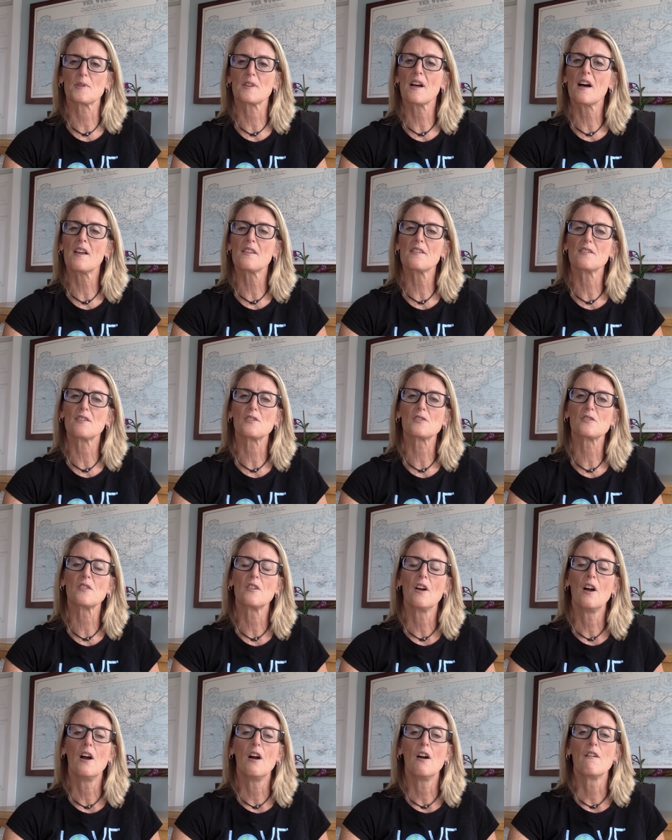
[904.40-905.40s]
with others
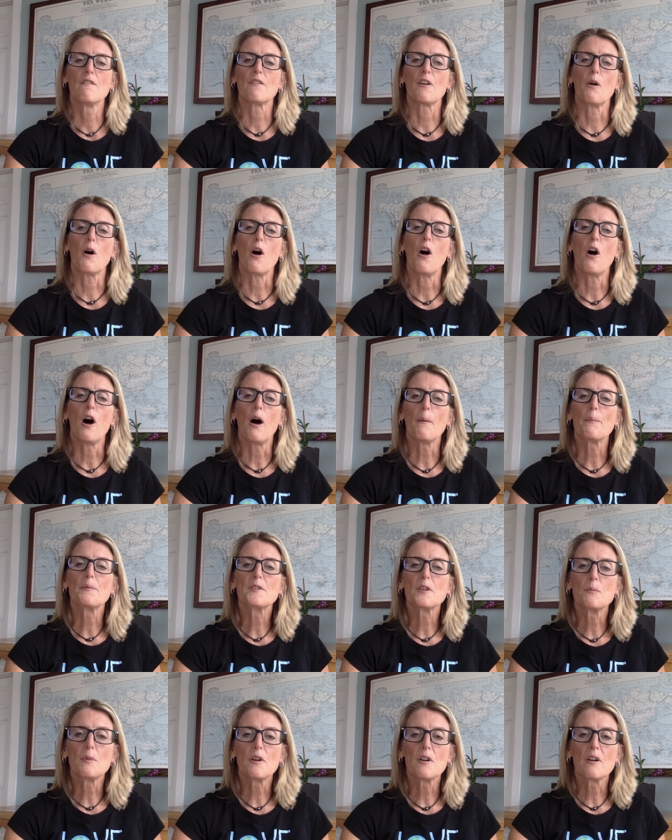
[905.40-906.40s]
for
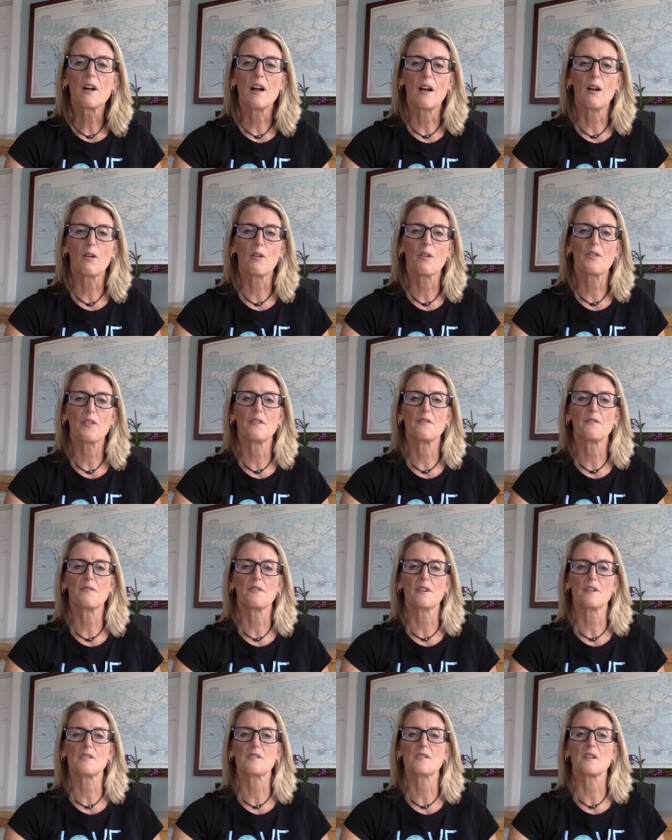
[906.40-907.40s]
optimal health and
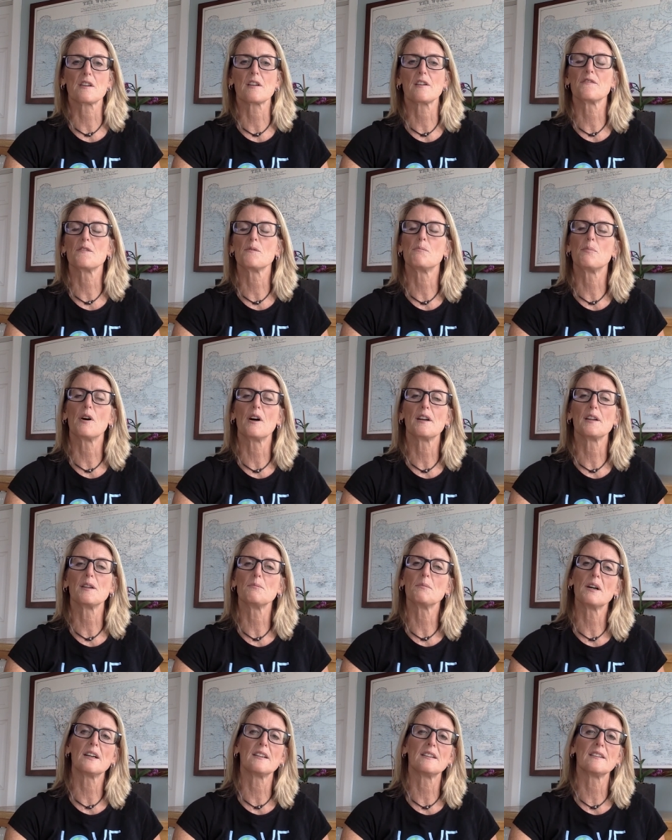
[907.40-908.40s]
functioning of the body,
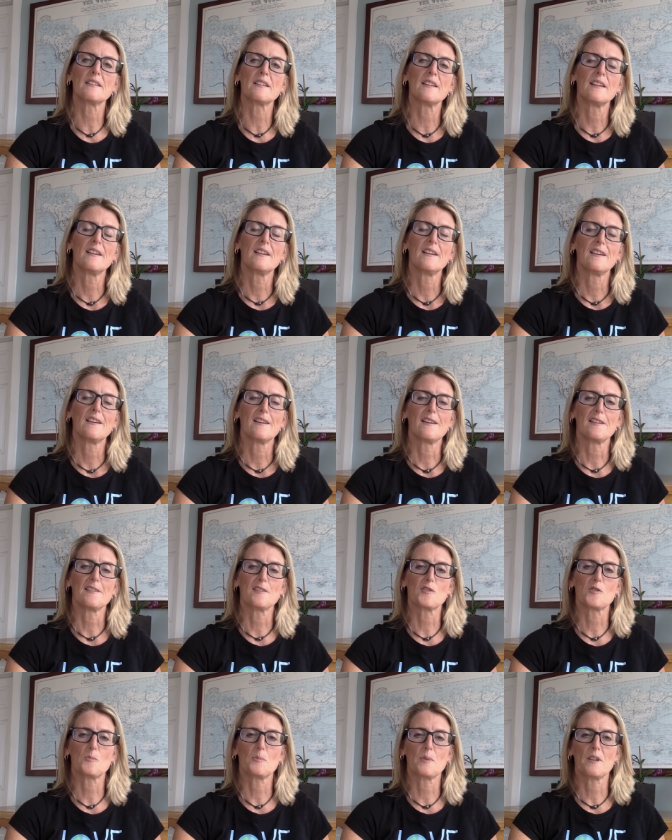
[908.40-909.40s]
mind,
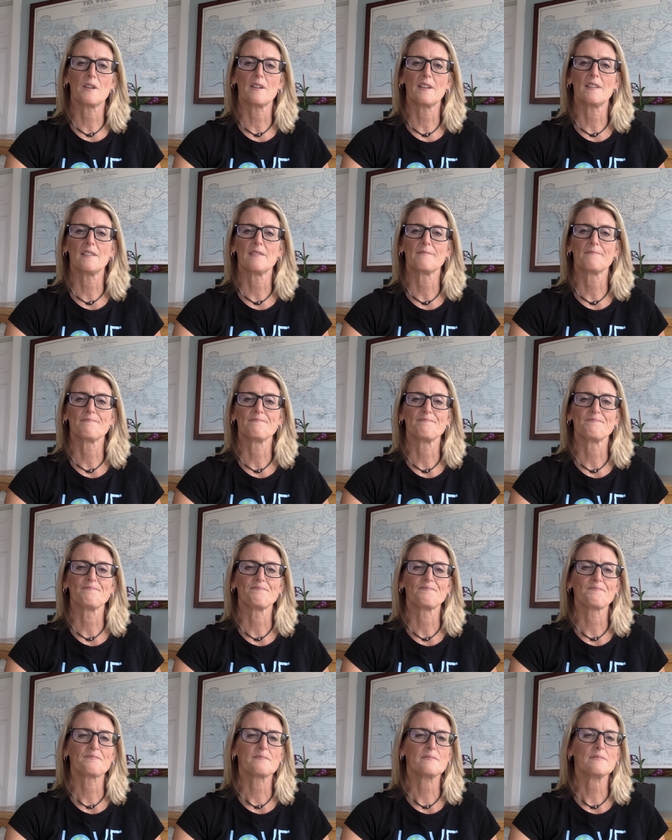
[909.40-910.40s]
and spirit.
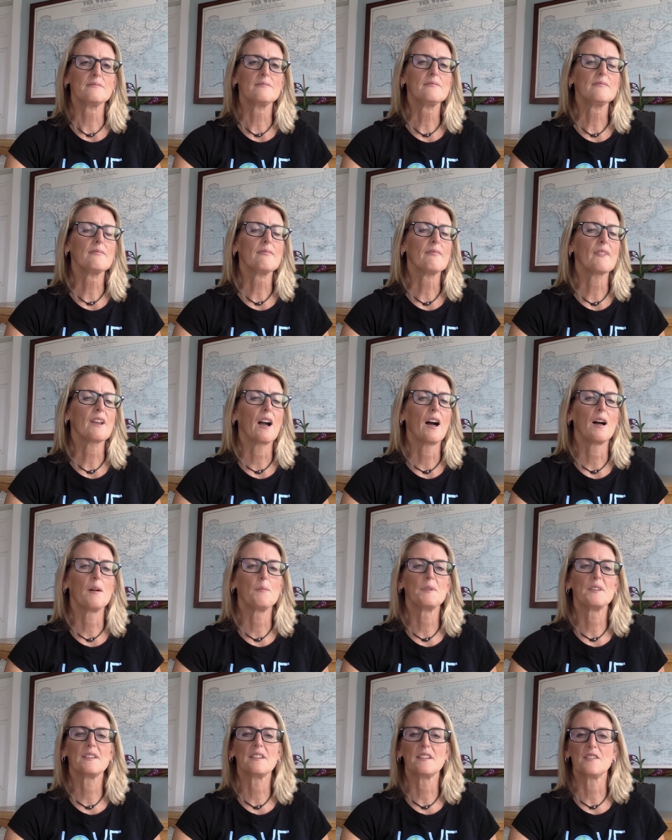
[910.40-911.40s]

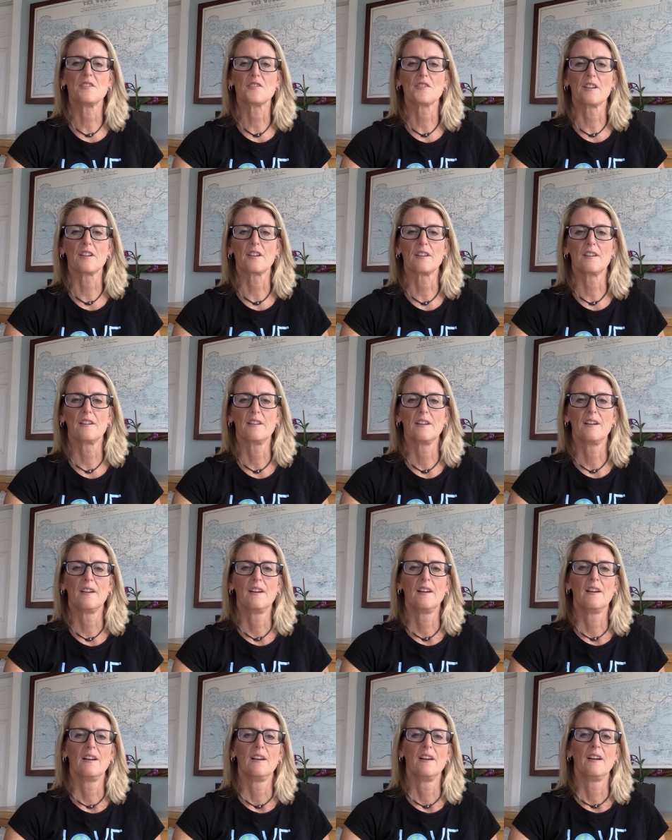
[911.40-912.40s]
I'm a teacher.
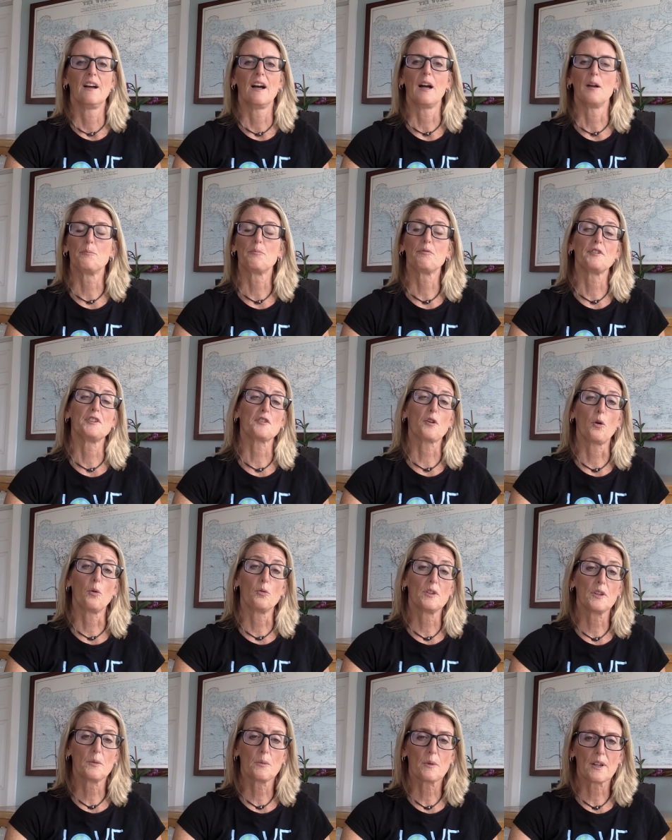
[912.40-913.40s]
I preach
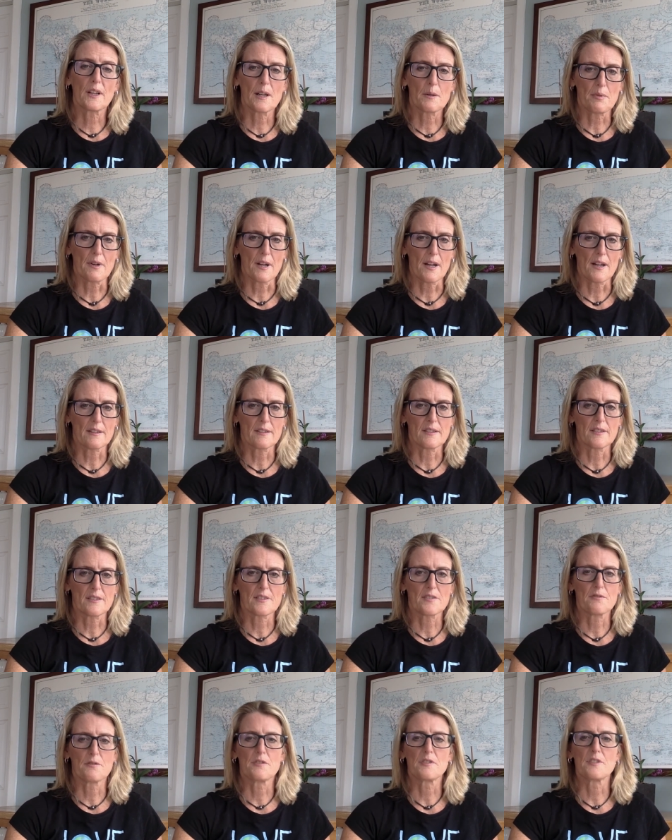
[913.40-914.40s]
only what I practice
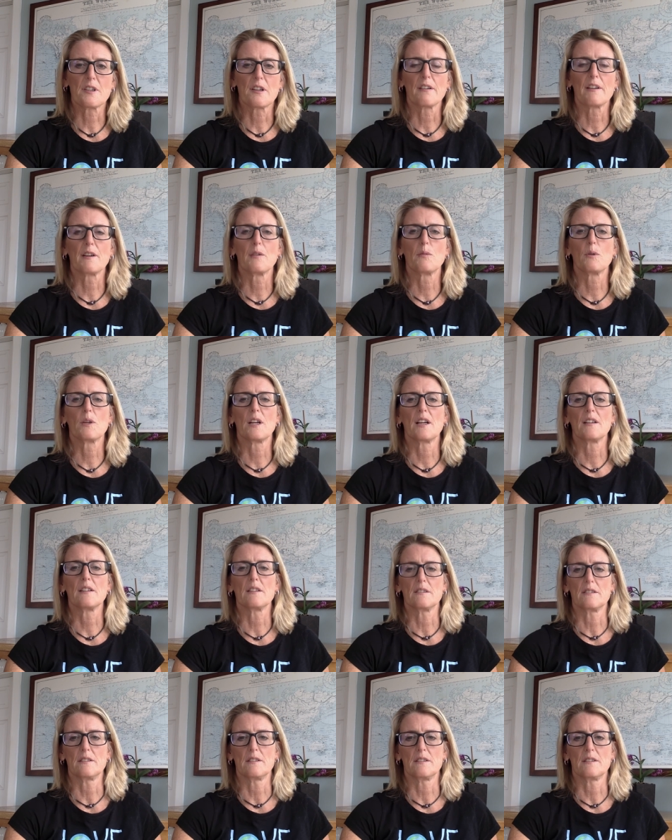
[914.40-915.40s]
through sharing what I
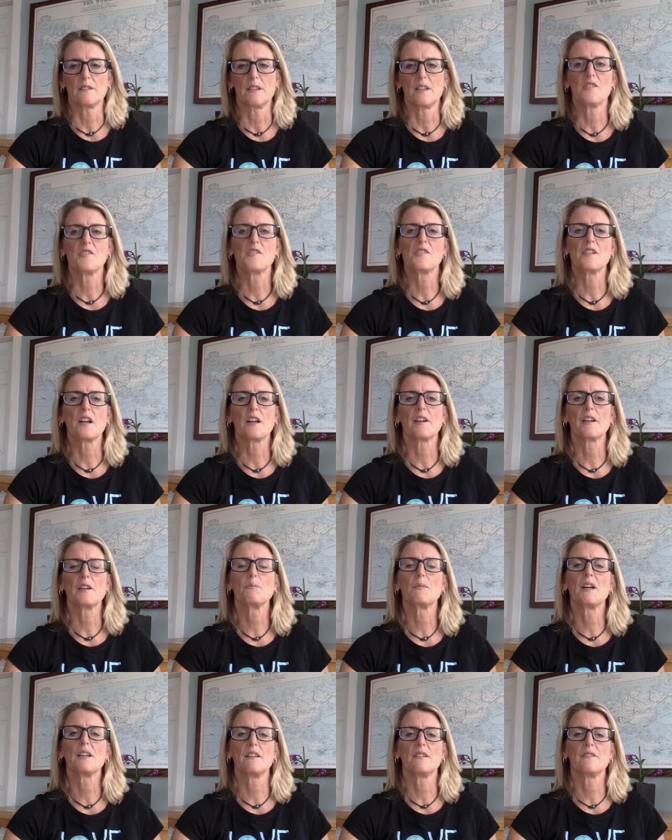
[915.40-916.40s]
learn and
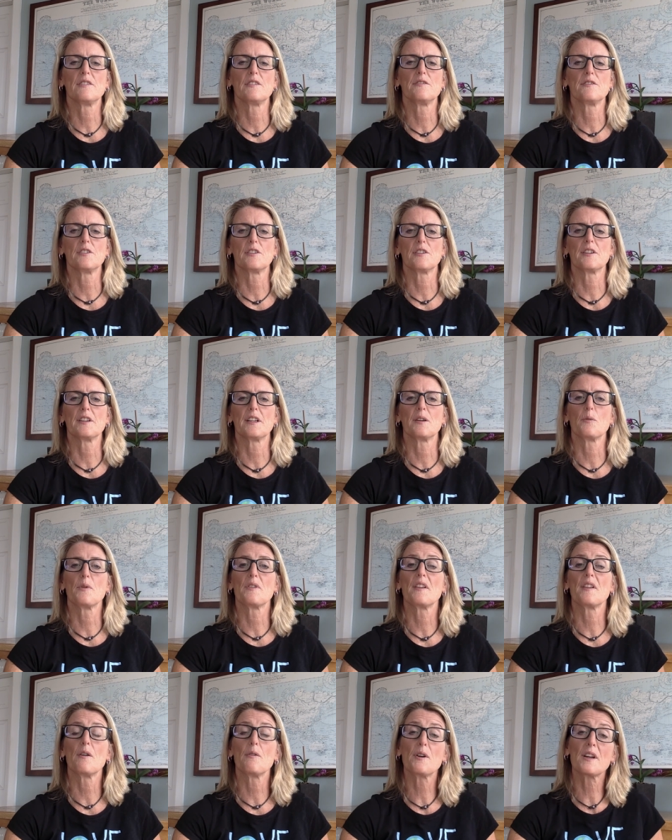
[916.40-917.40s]
sharing my love of learning
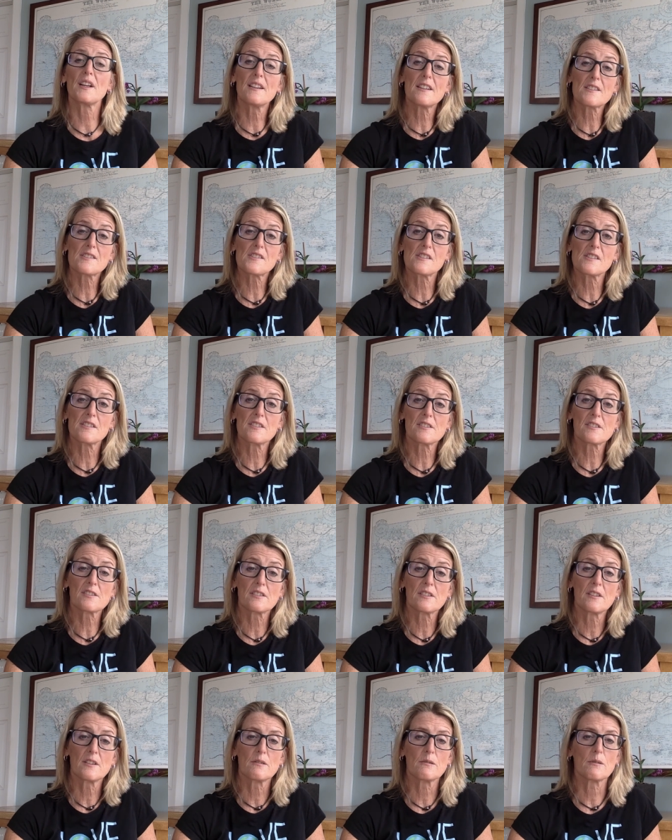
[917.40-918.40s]
without conditions,
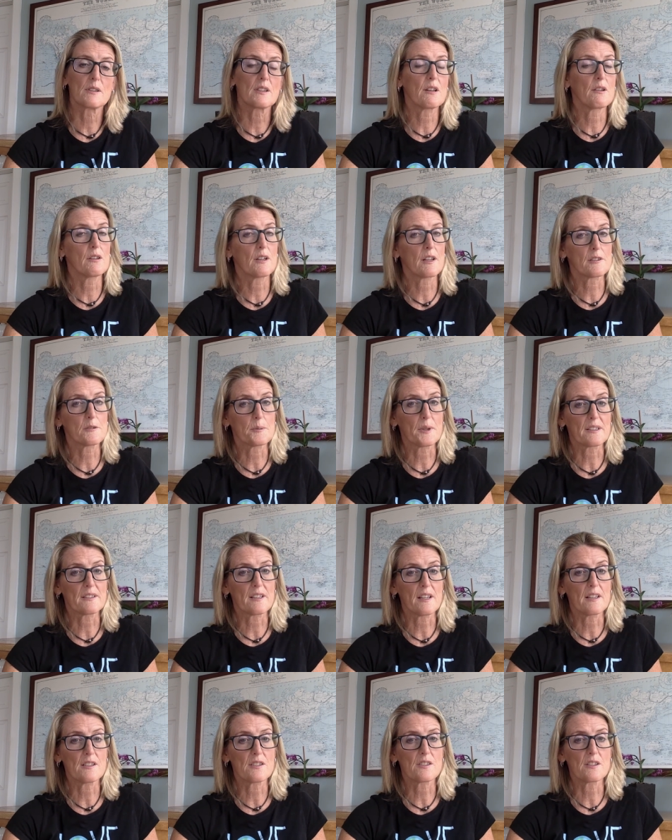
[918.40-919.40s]
without
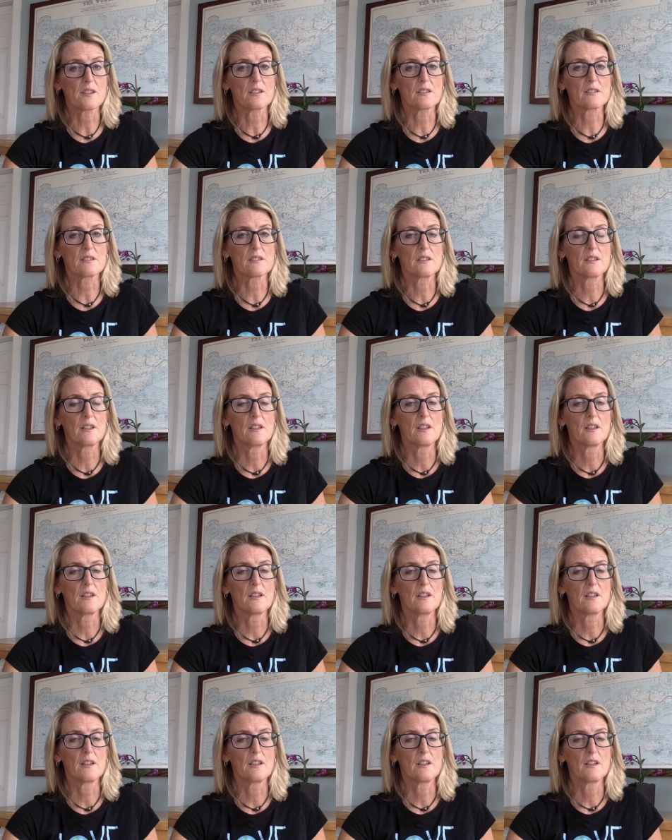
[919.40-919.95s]
expectations.